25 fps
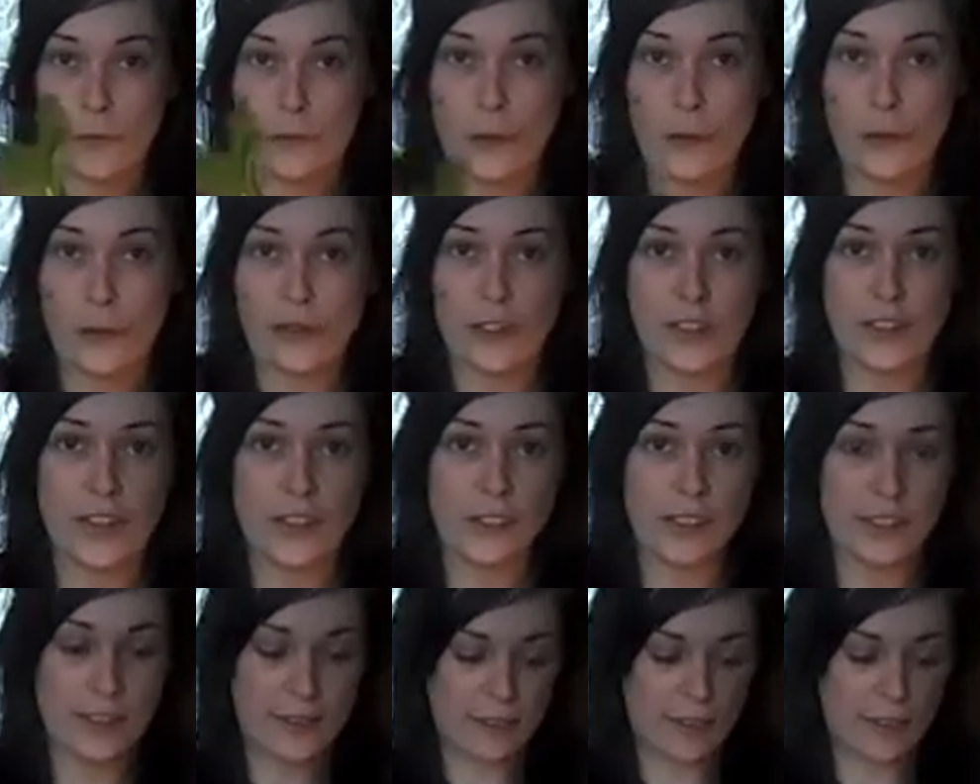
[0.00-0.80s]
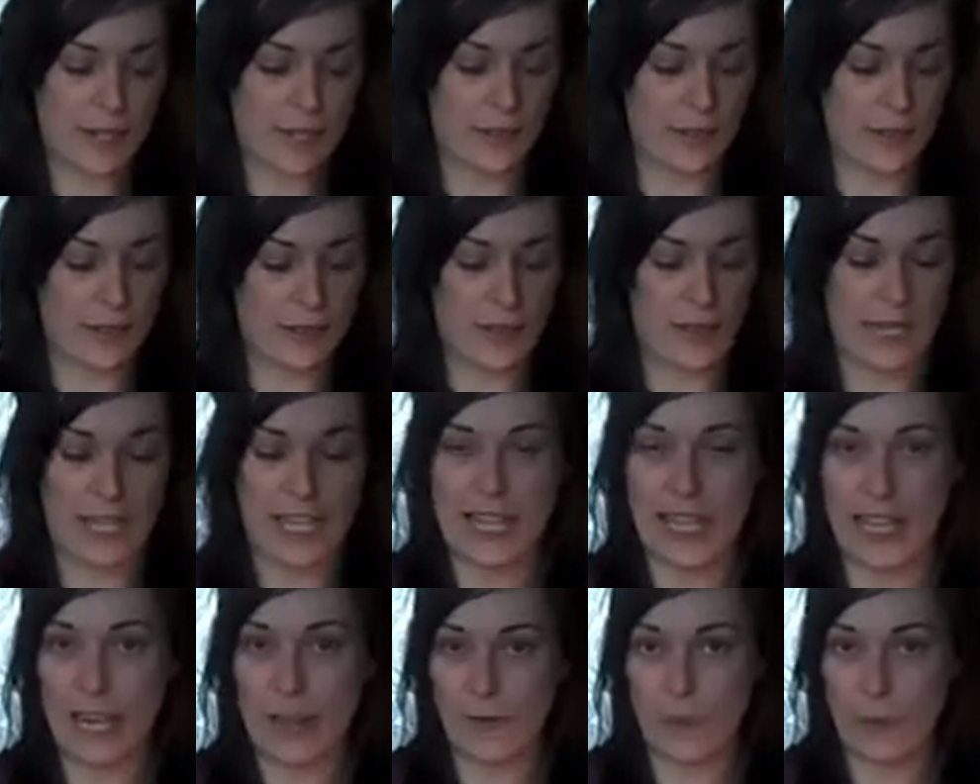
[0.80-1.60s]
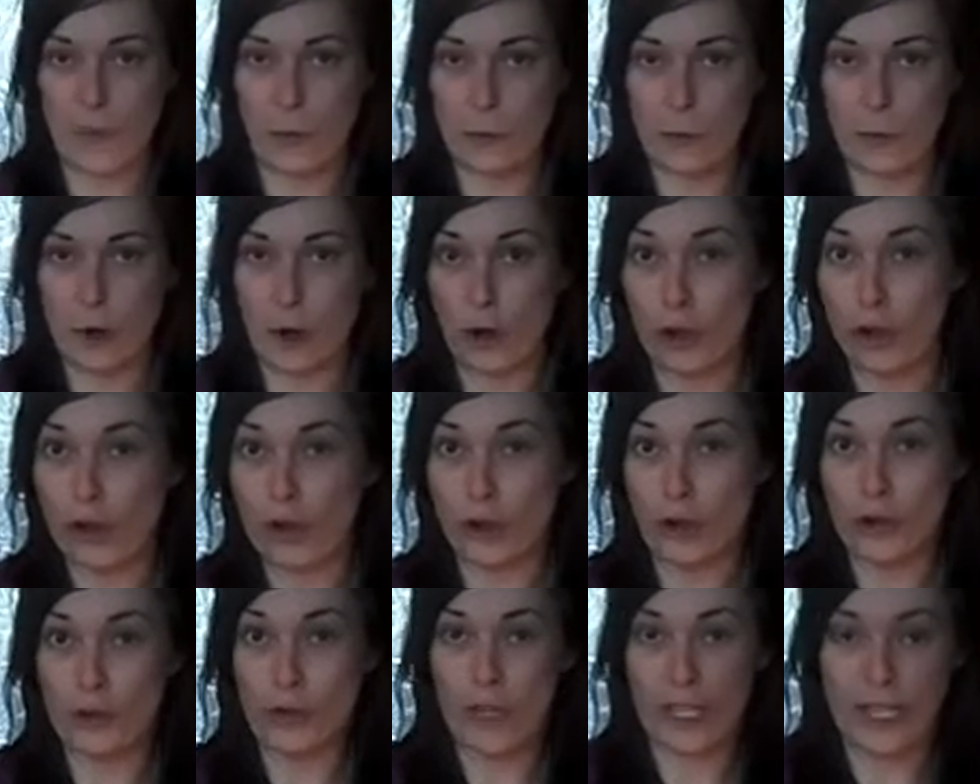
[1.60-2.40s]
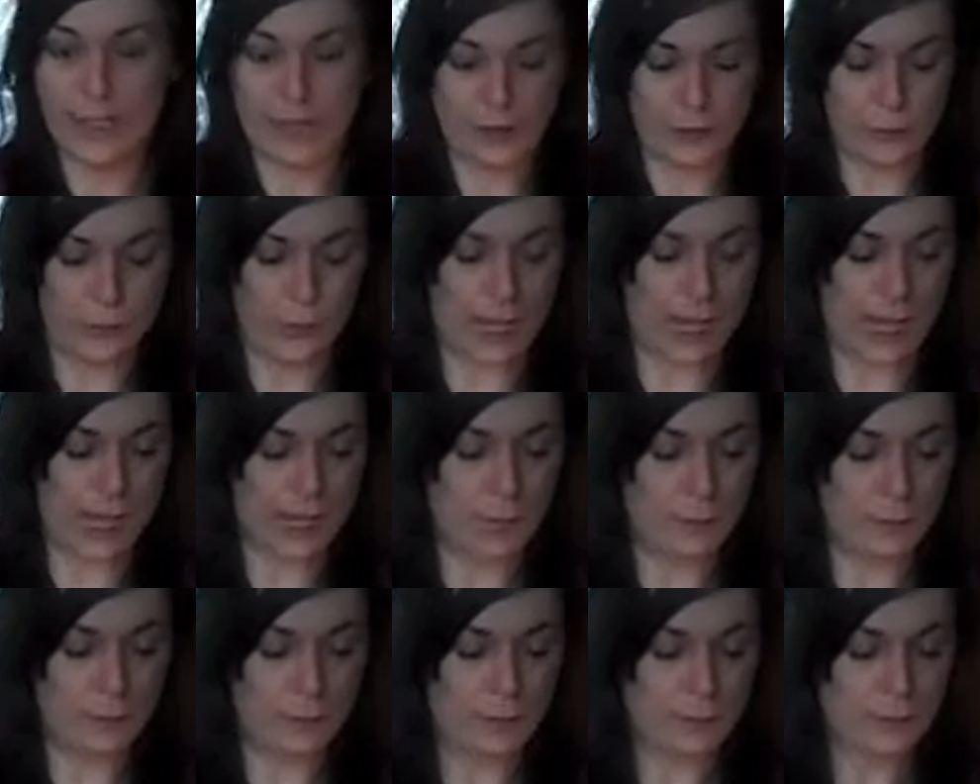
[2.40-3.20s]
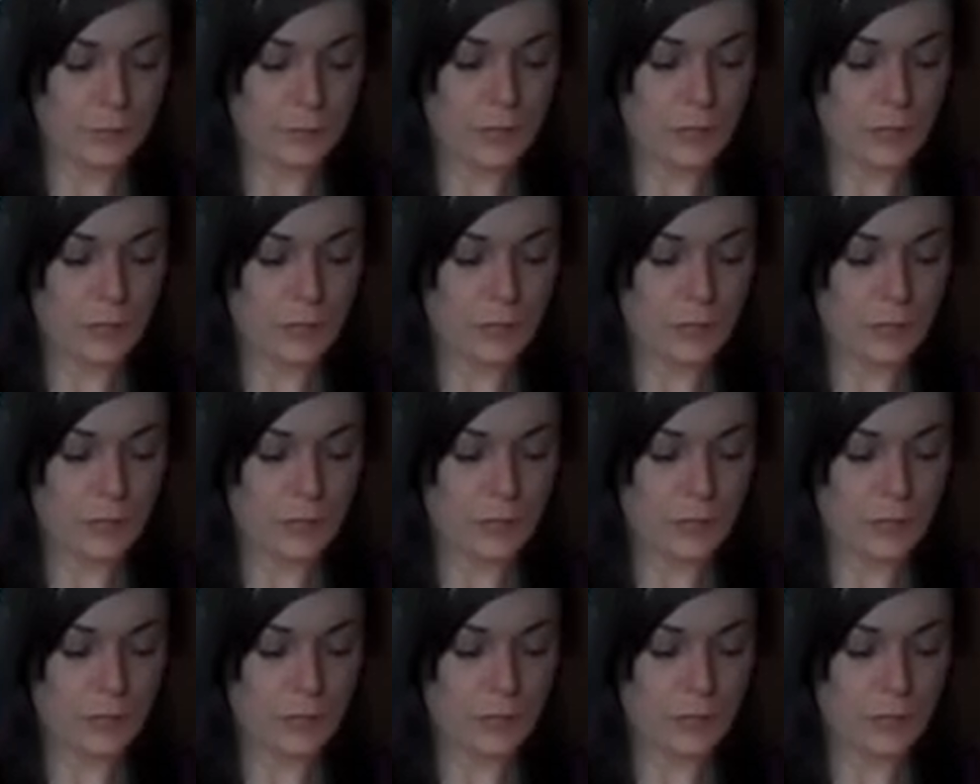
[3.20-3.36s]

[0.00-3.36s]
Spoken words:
fruit juices and everything like that from concentrate as well.